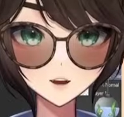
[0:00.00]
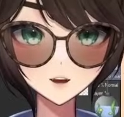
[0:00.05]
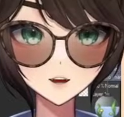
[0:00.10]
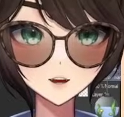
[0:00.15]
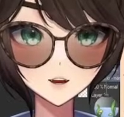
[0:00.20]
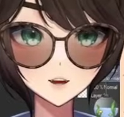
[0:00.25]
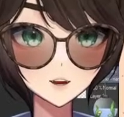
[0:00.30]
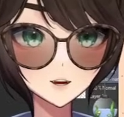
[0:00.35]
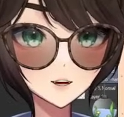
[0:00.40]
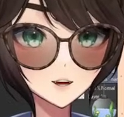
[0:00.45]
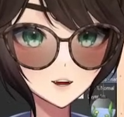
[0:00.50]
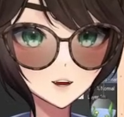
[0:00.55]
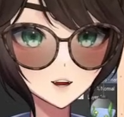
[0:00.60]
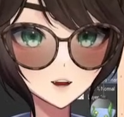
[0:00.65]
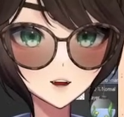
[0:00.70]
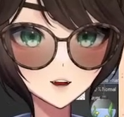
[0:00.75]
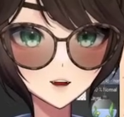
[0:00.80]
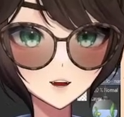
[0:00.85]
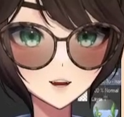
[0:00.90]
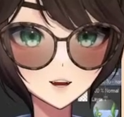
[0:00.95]
not
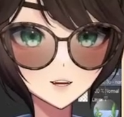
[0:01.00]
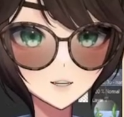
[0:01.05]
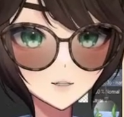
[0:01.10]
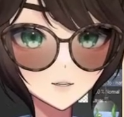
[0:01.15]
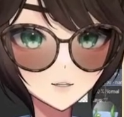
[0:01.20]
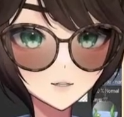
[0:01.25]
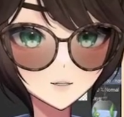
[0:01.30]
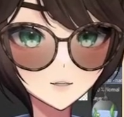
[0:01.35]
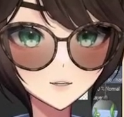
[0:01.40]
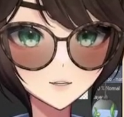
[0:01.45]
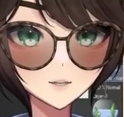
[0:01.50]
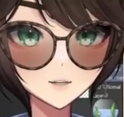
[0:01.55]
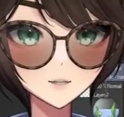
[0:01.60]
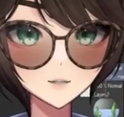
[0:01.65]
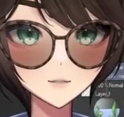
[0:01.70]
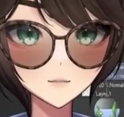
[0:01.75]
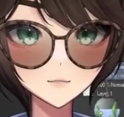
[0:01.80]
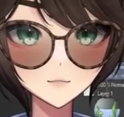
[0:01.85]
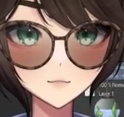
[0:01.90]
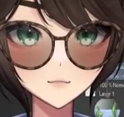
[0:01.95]
line art
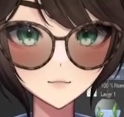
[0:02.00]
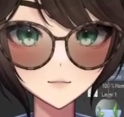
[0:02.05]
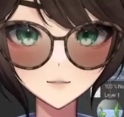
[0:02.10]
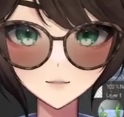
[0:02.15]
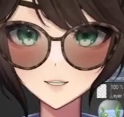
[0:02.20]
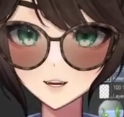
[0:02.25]
layers.